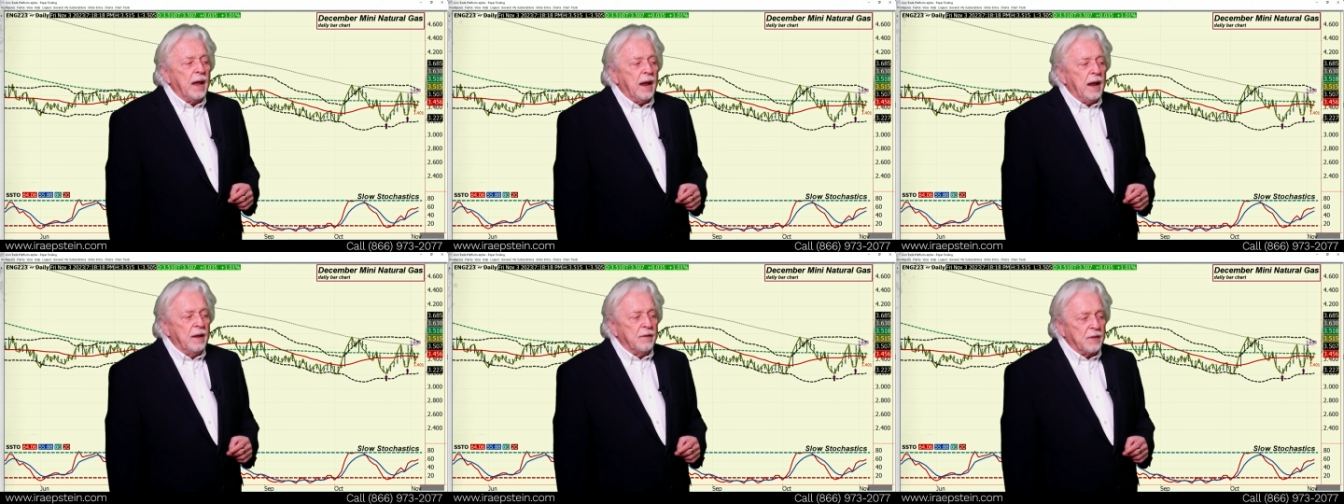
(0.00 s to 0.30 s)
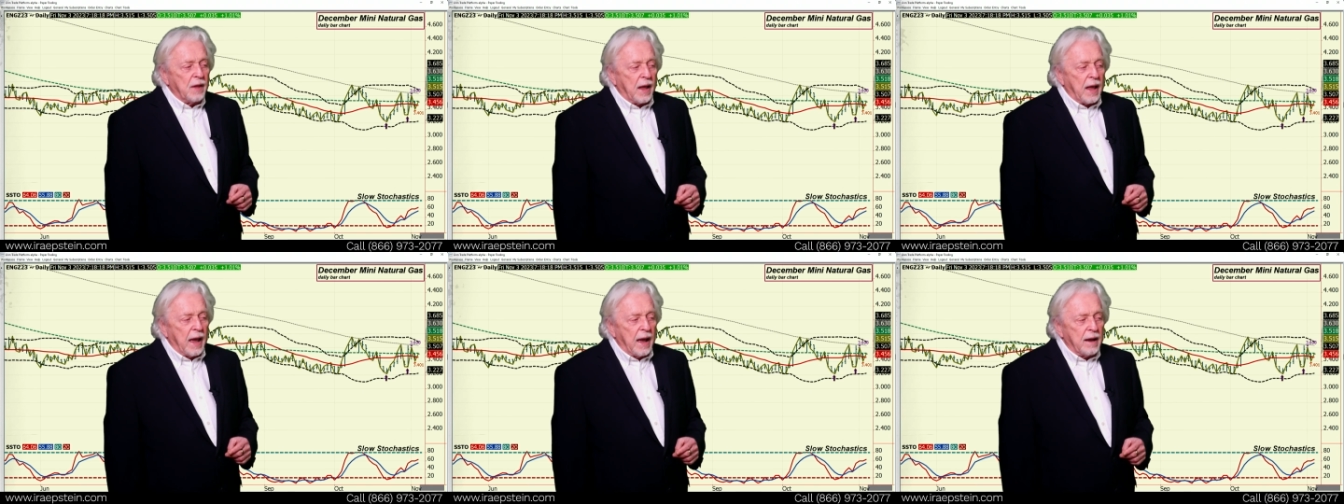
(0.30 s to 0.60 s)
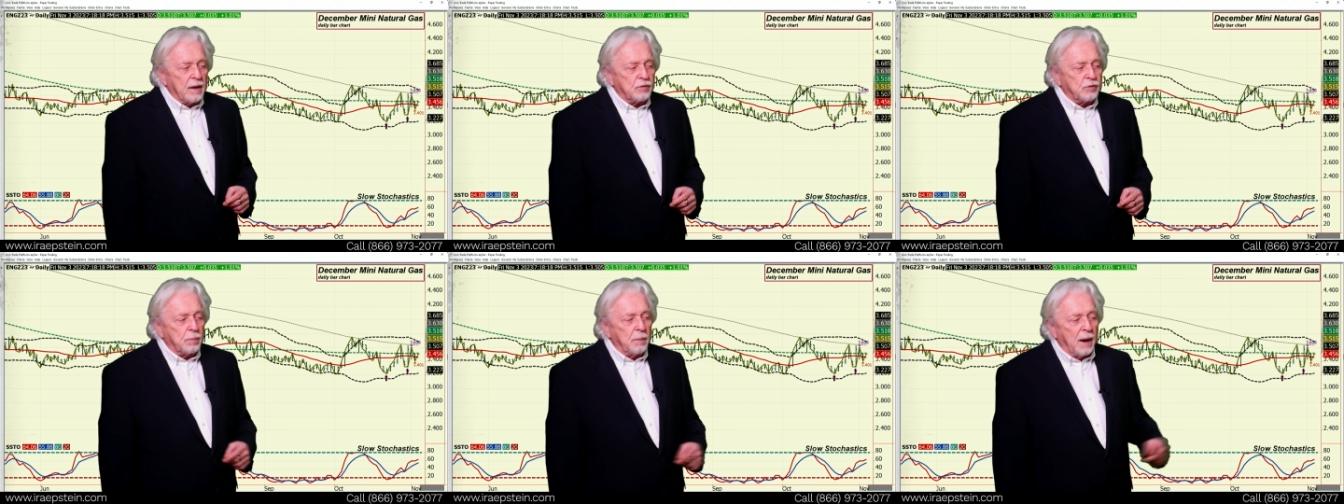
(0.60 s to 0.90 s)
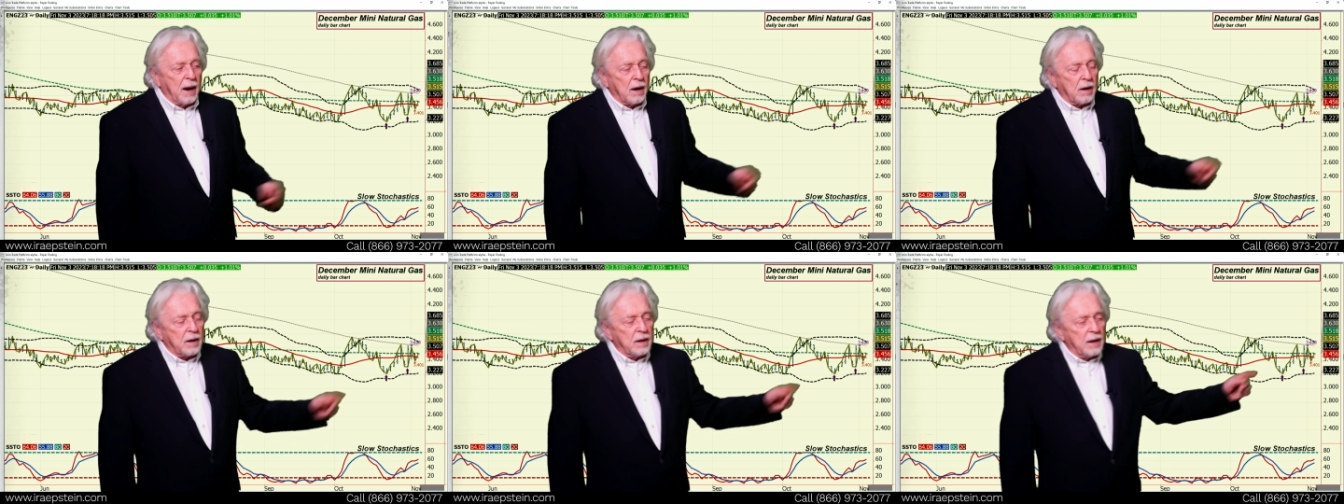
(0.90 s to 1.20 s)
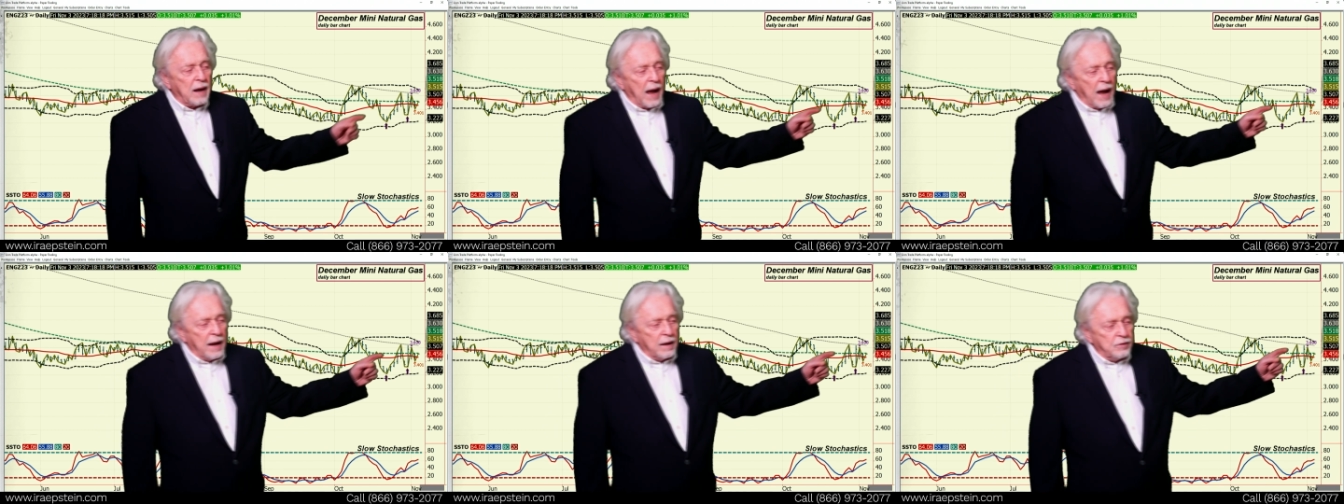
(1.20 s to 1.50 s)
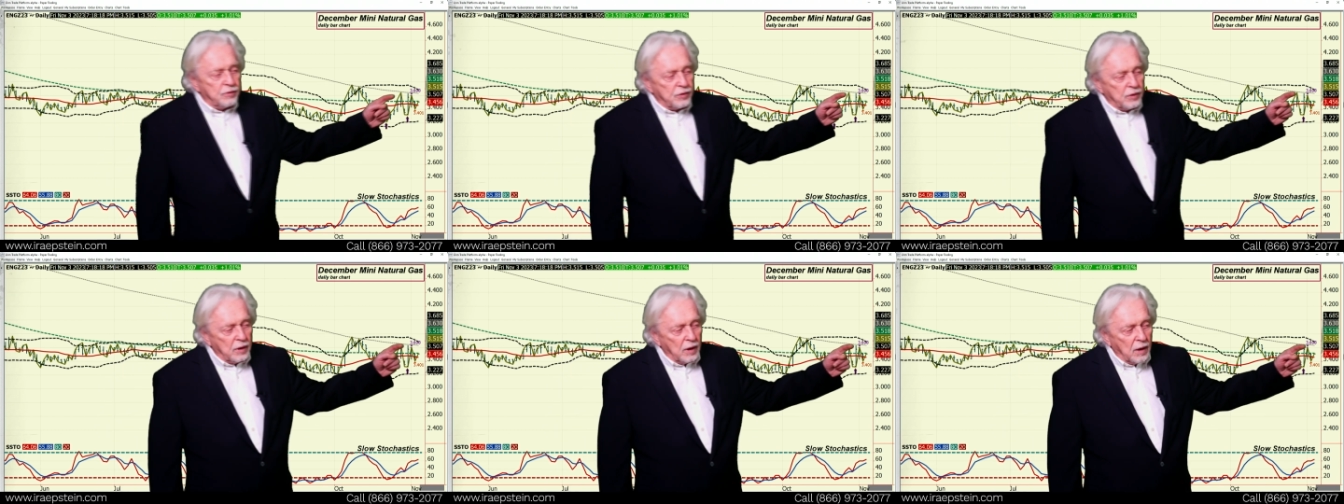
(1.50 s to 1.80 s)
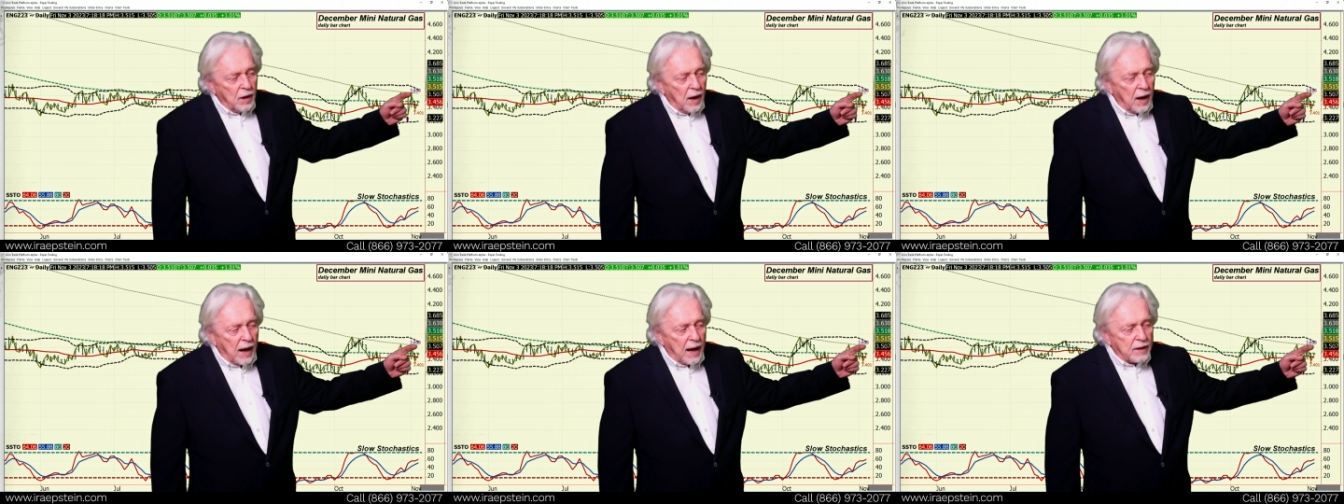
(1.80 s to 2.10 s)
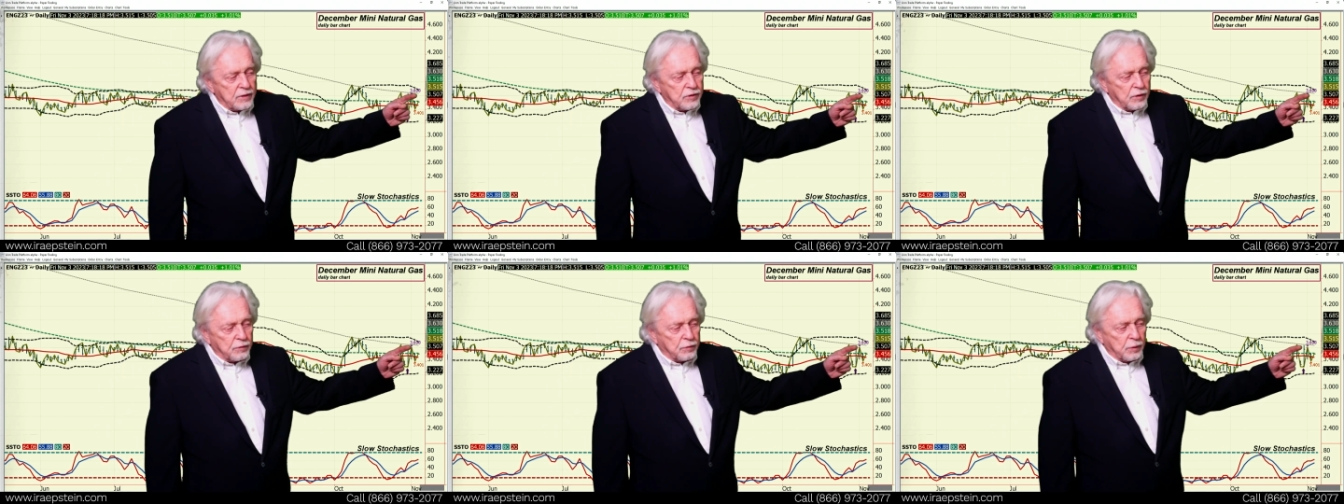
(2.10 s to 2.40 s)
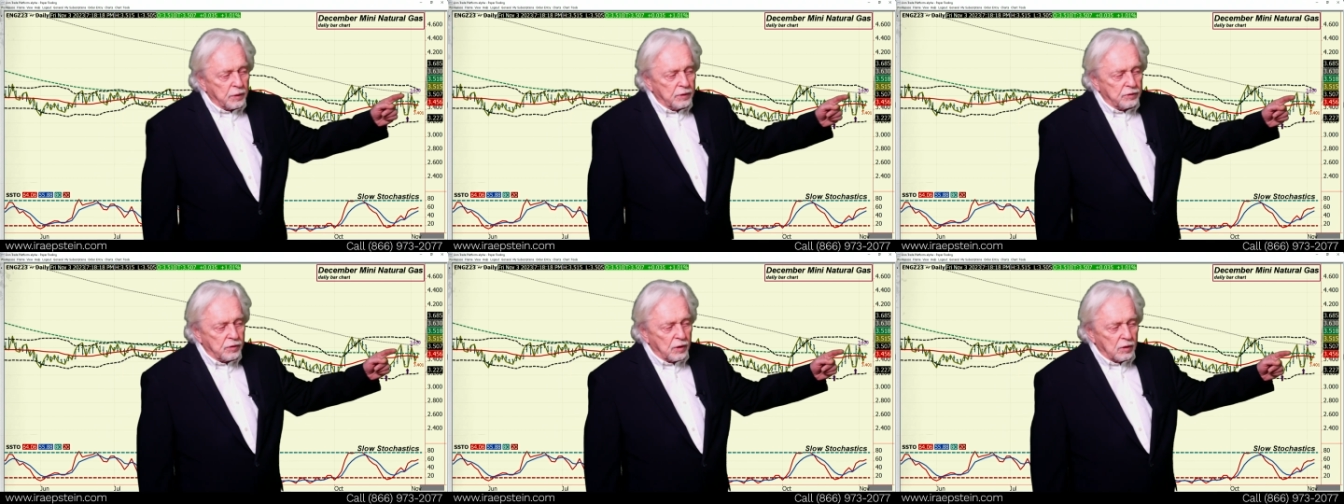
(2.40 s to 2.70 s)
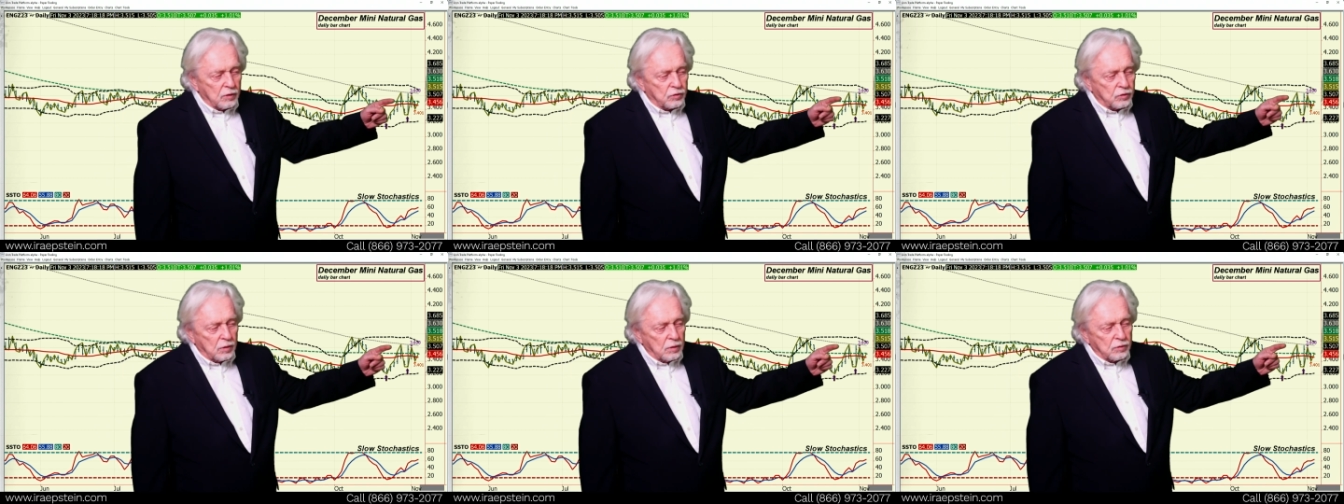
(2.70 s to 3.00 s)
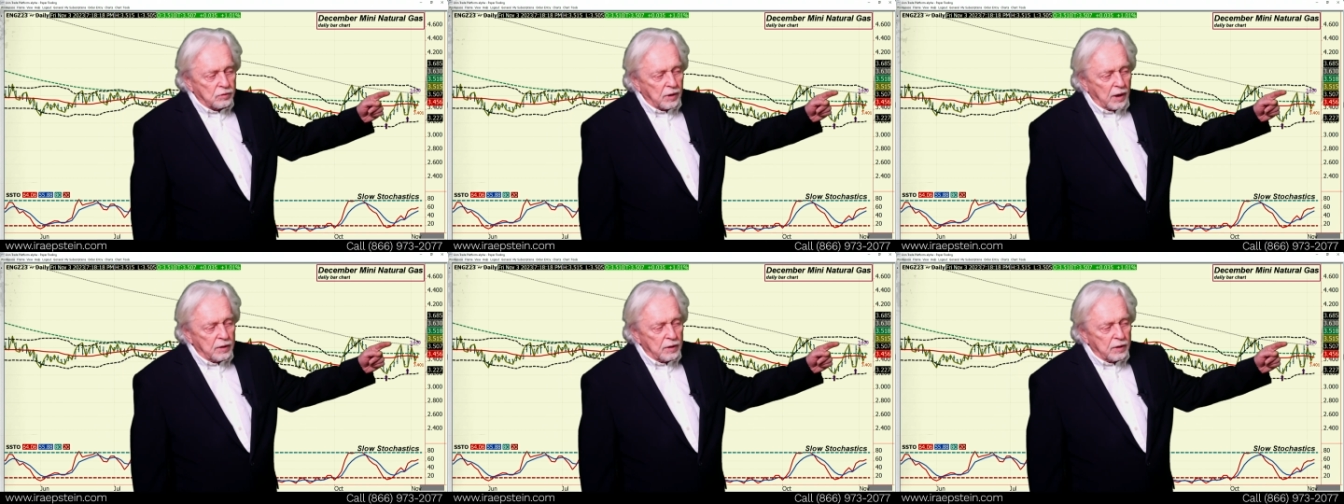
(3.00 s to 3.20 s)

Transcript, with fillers: In the gas market, I see lots of resistance.